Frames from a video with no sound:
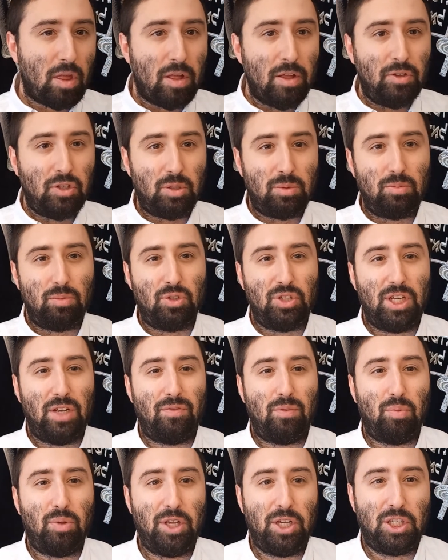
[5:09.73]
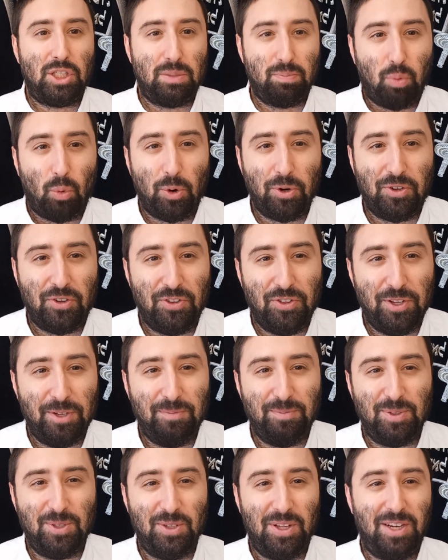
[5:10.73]
Some people say if you're playing sports in
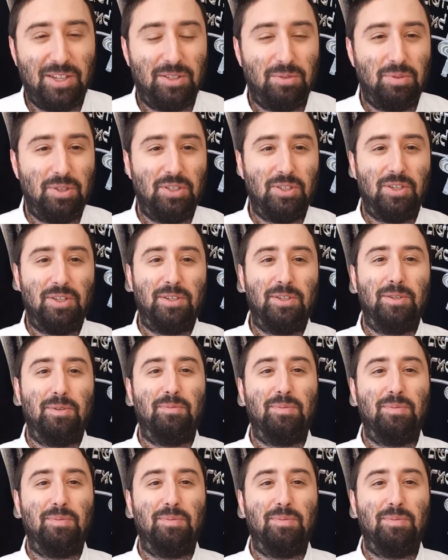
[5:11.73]
them, so then it's a bizayon.